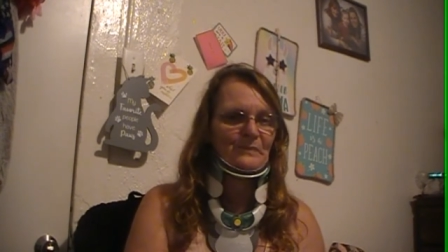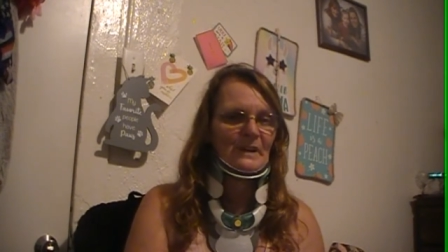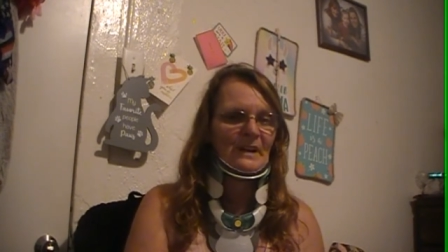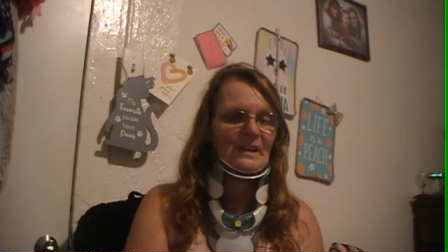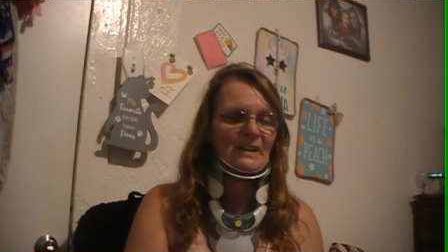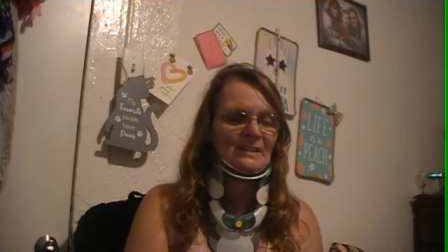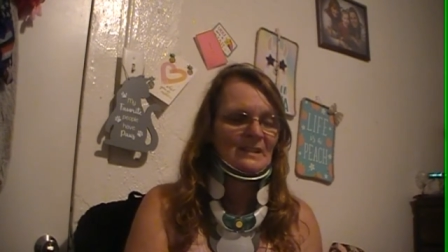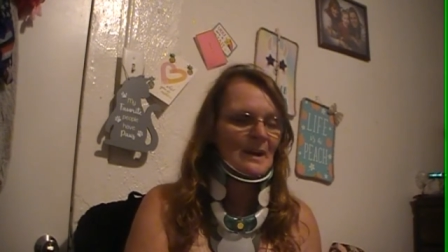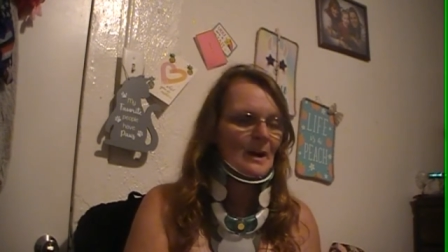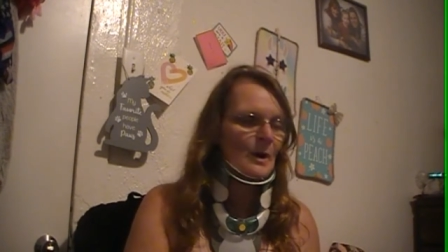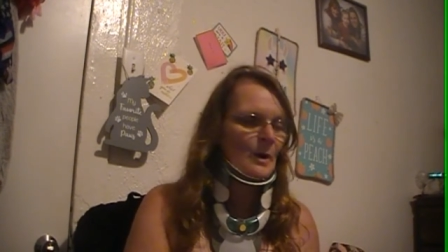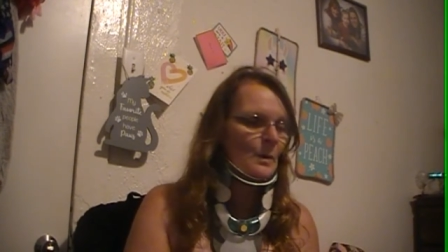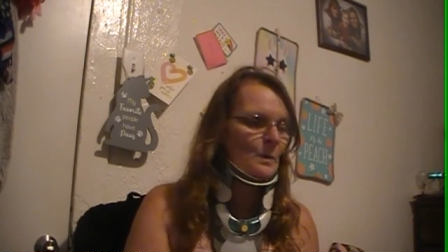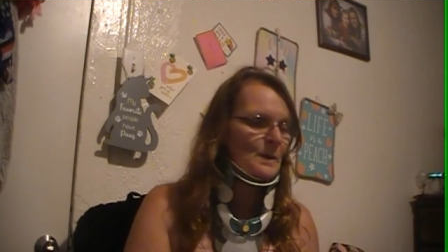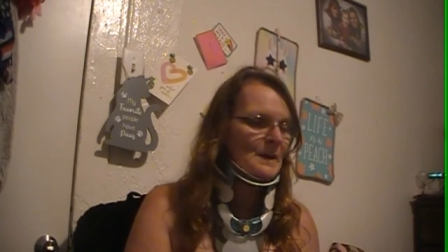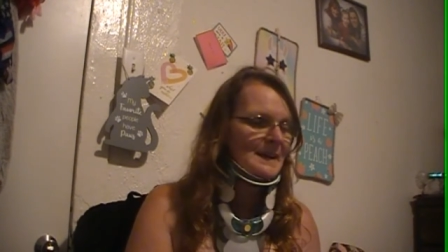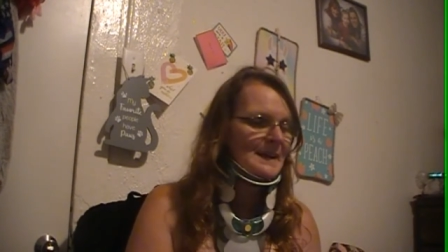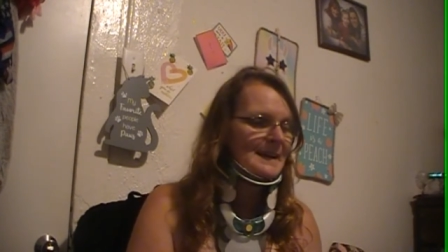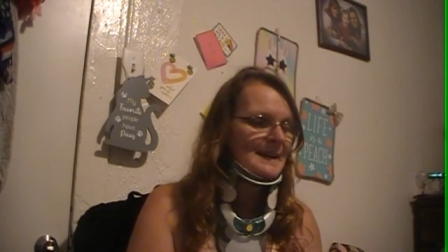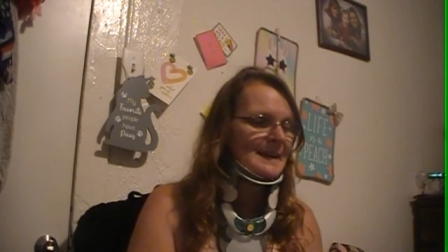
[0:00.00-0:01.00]
So
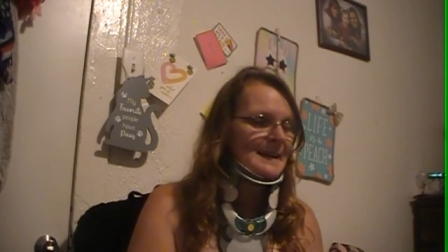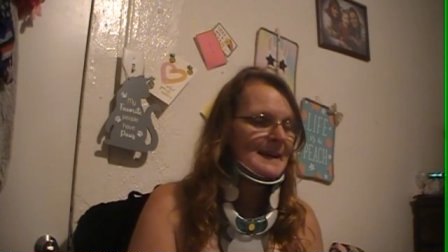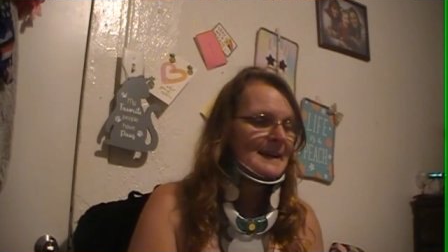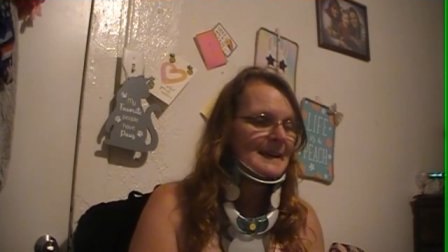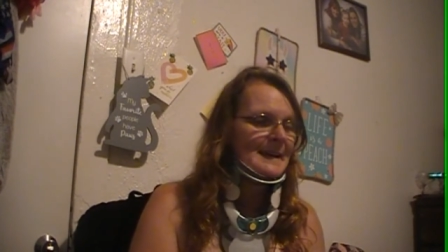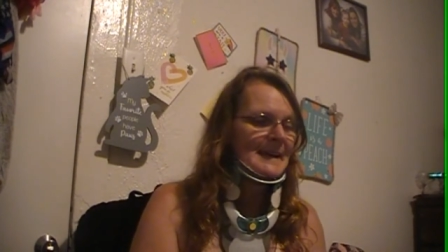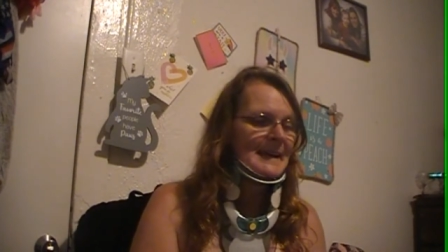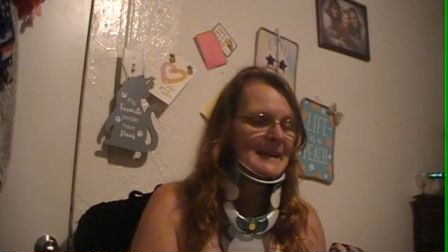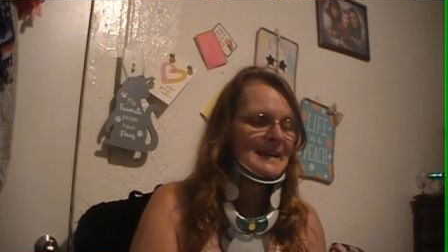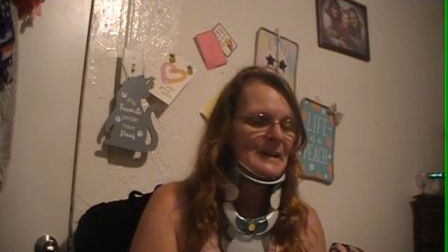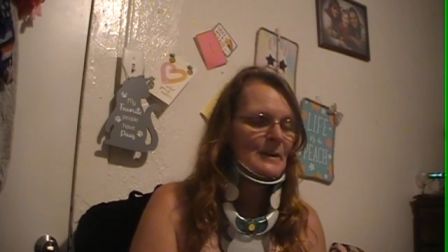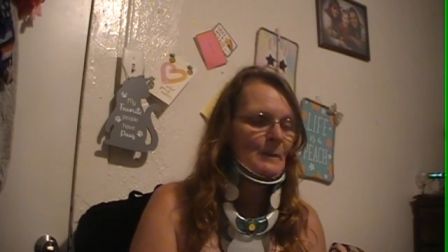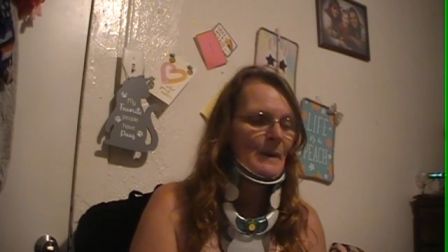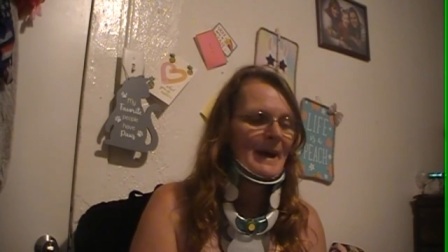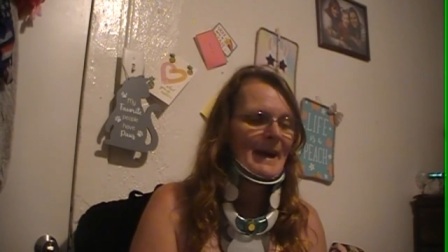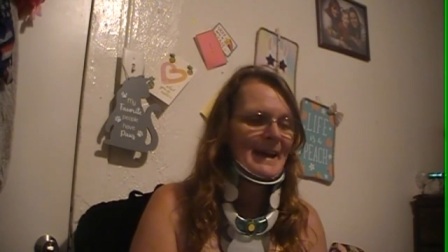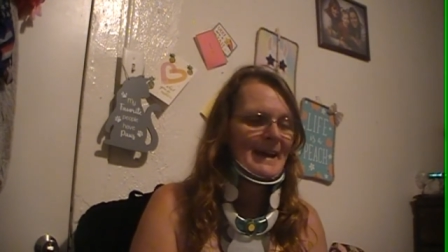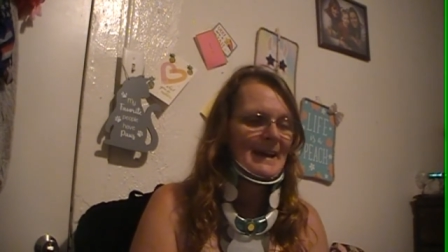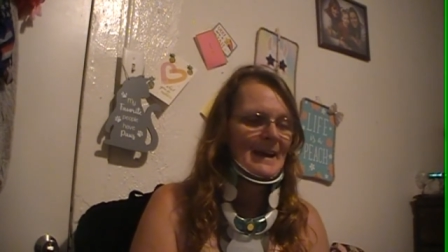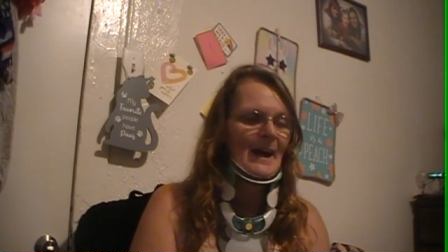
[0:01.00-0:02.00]

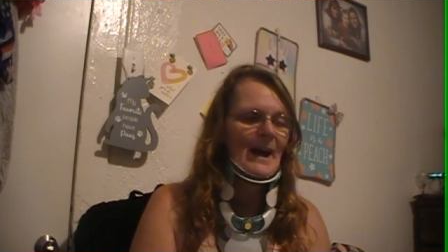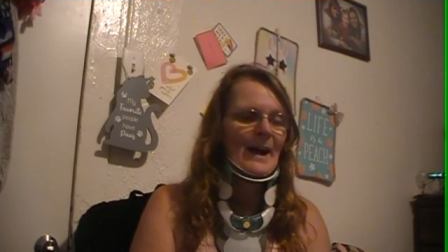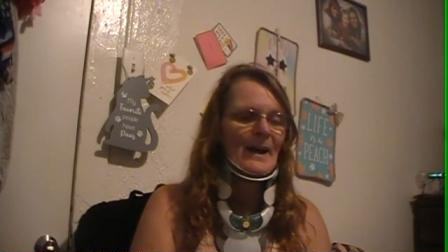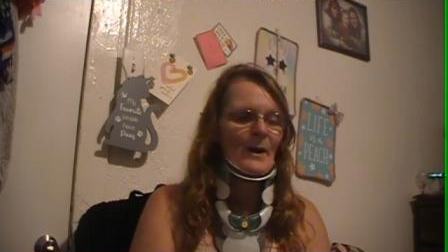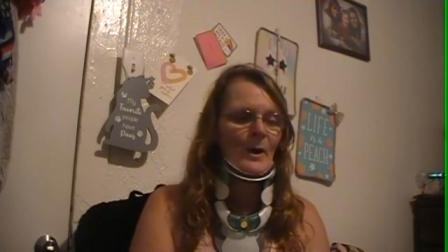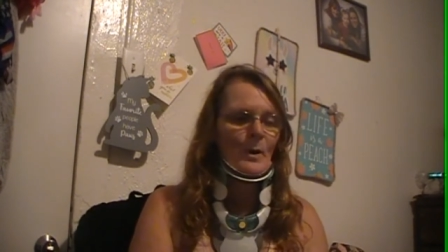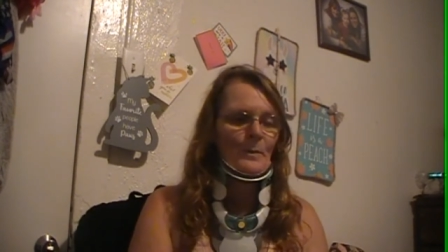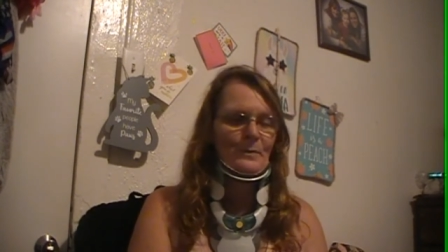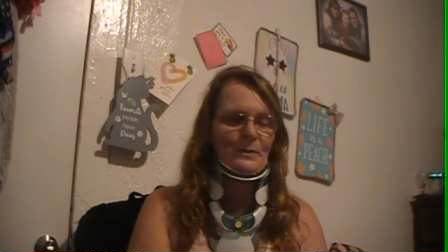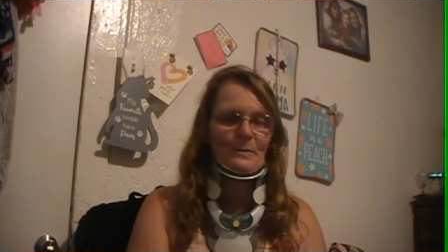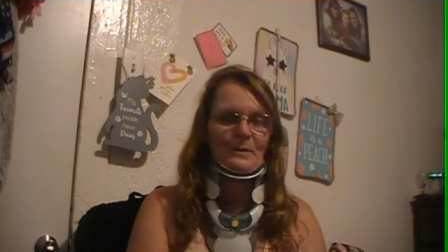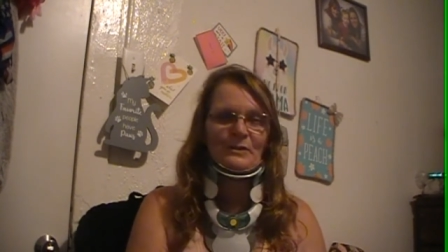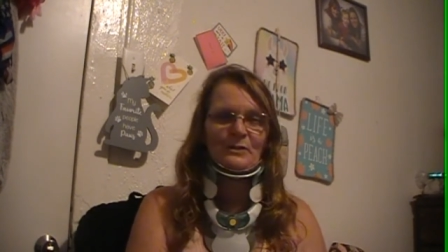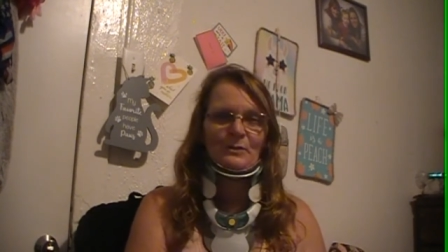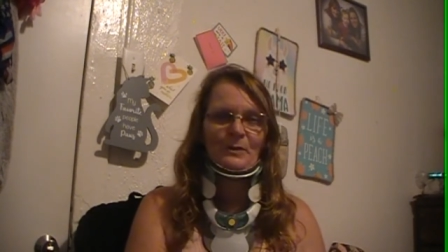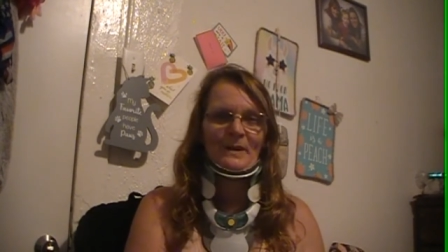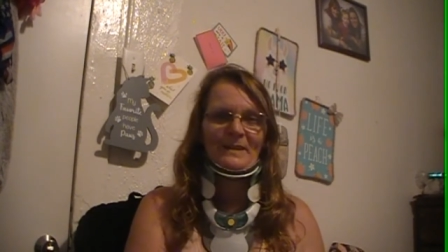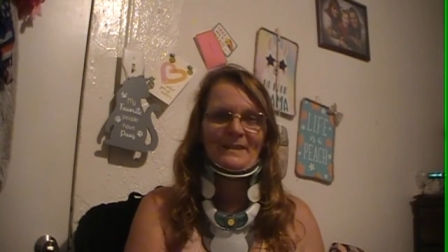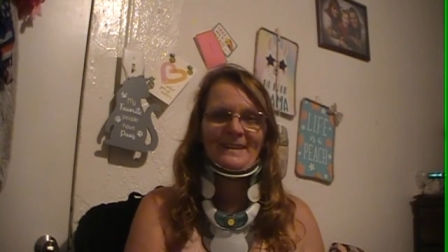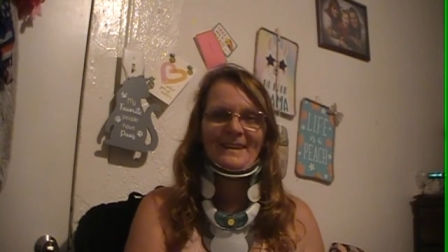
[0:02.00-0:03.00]
anyway, I hope you
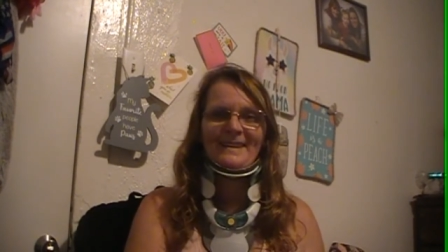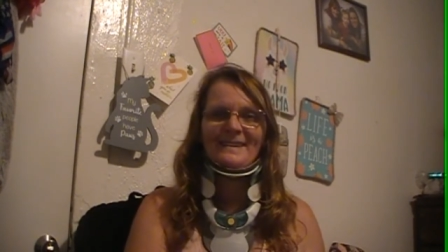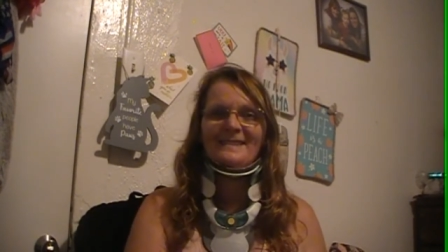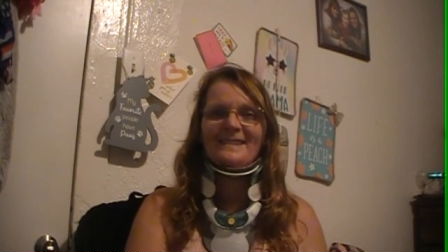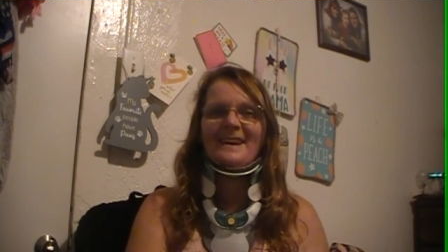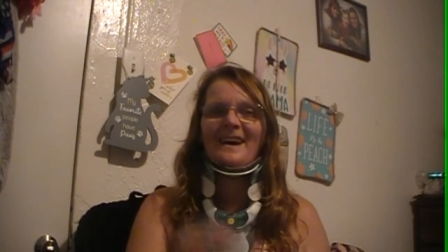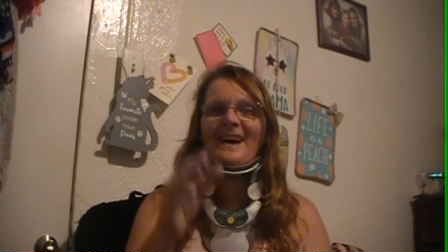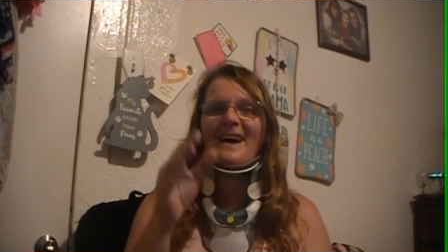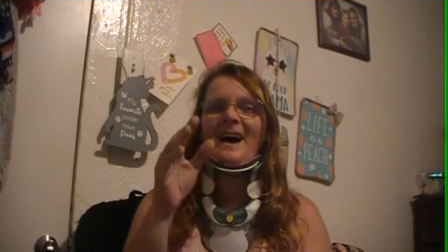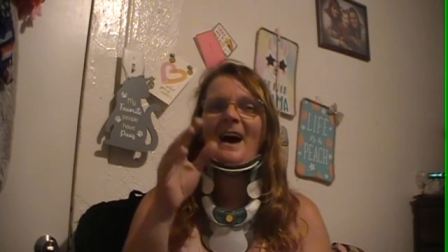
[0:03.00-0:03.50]
enjoyed this.